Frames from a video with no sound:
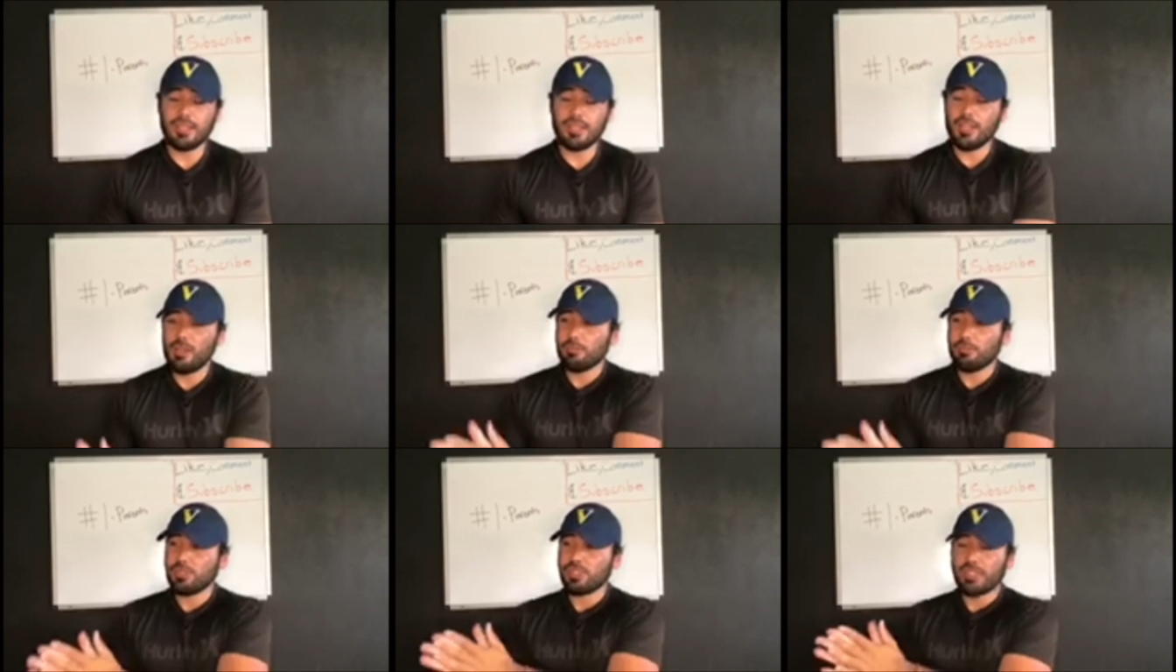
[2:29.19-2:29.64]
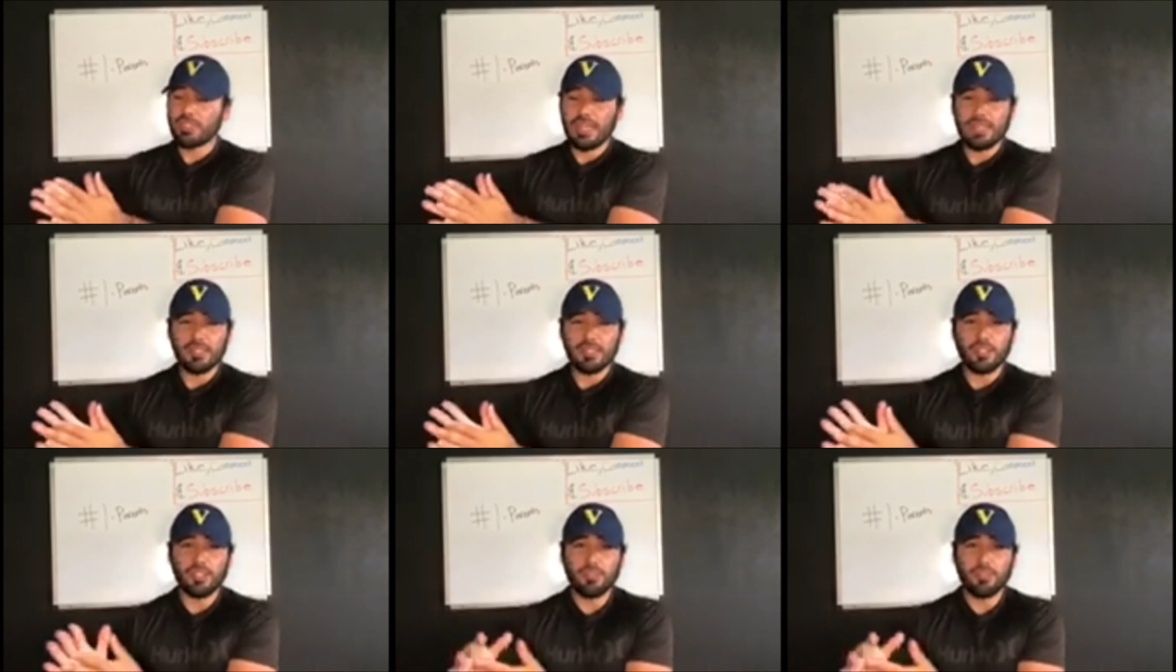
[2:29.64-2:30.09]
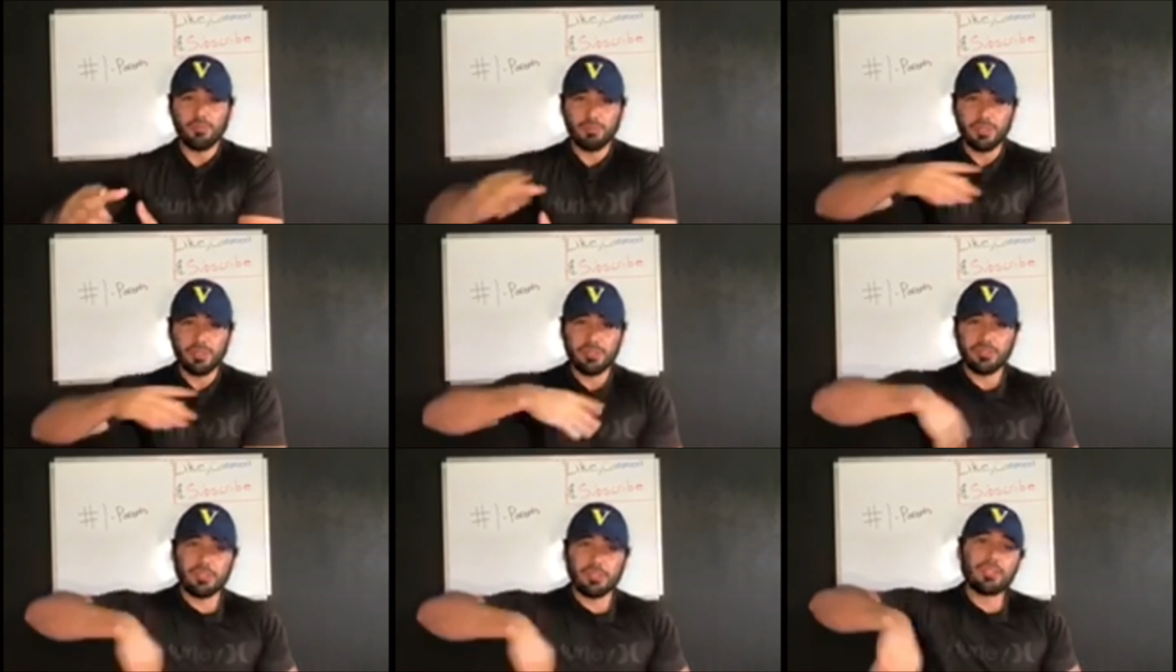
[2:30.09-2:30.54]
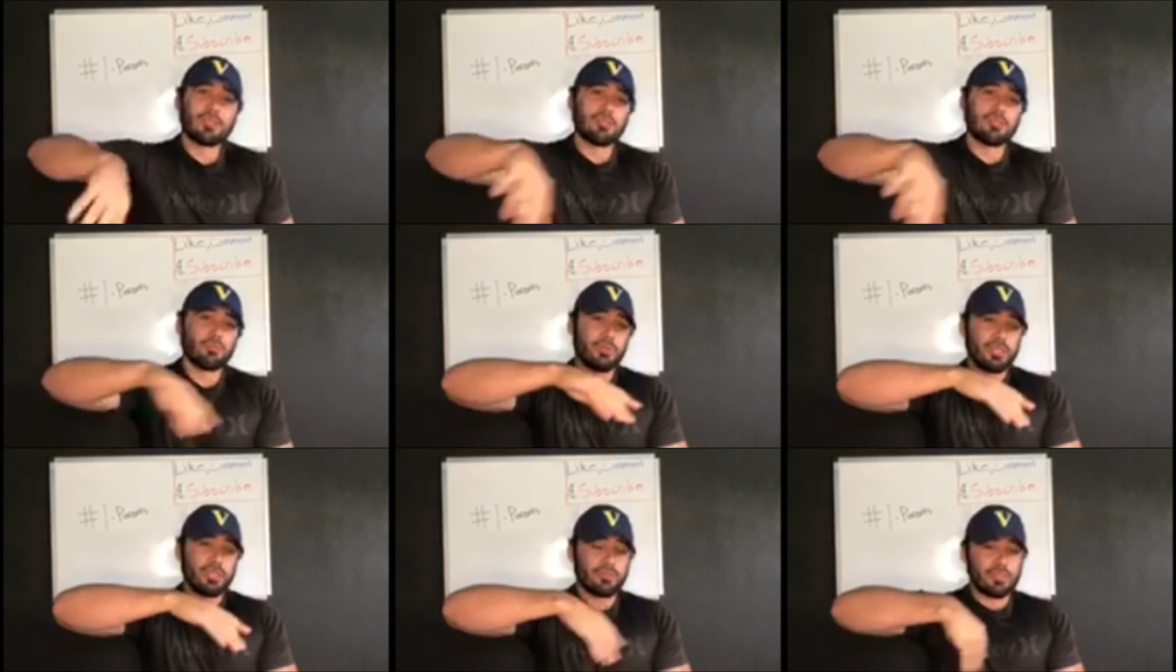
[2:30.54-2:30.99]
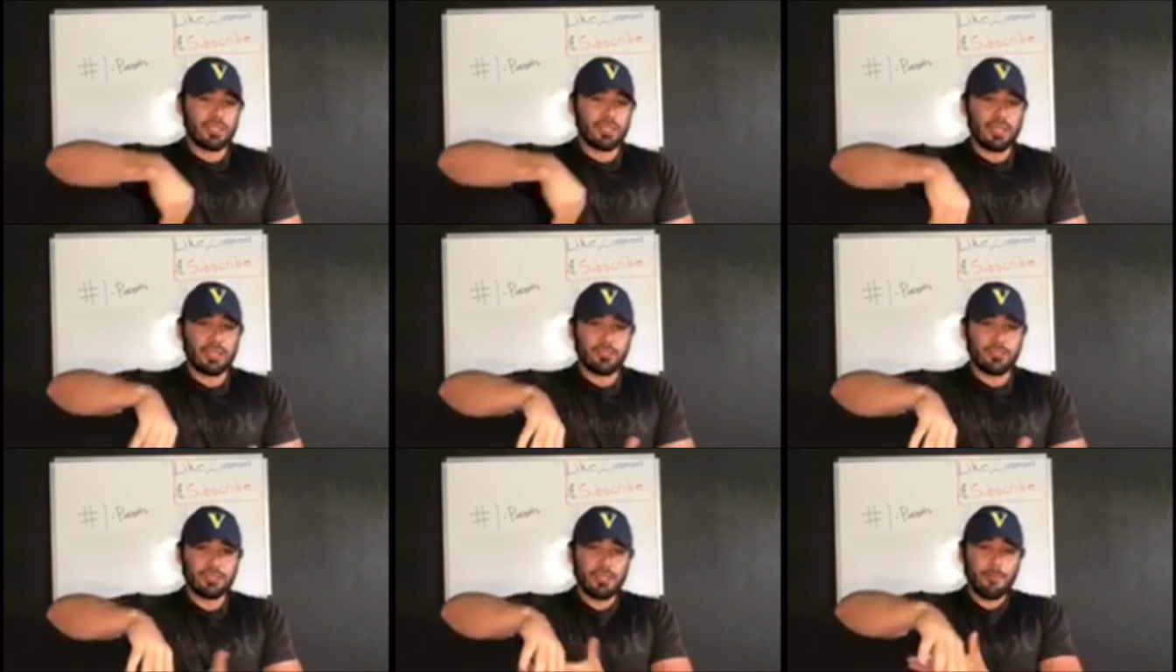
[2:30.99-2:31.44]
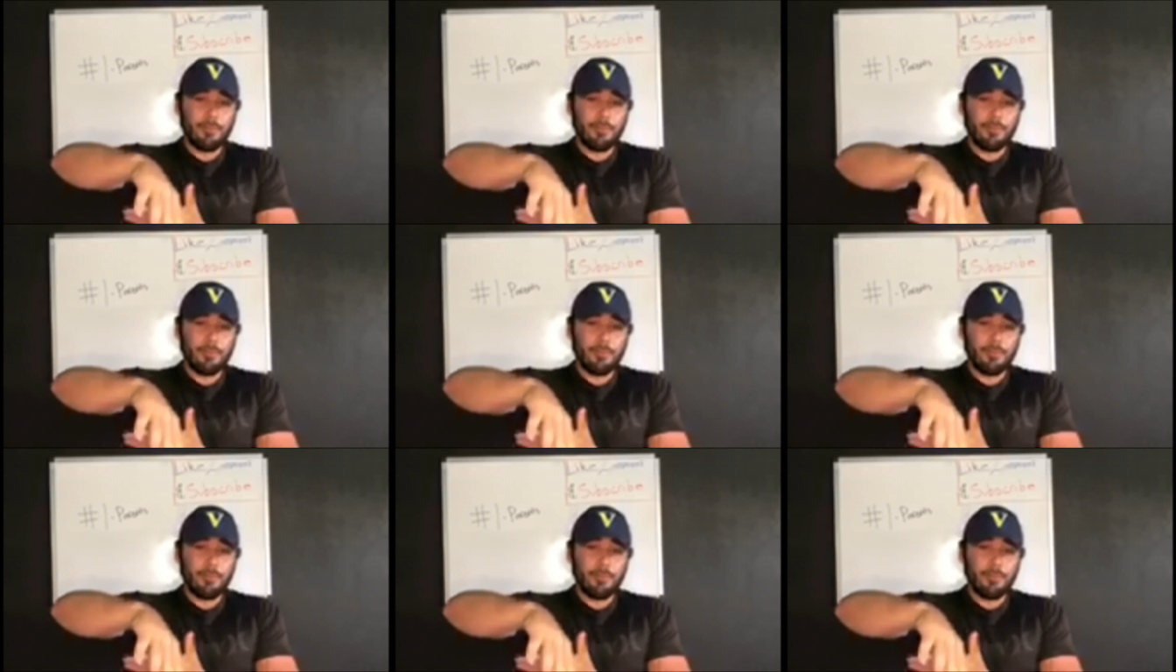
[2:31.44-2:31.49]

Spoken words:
But she had other bills because we live in a house.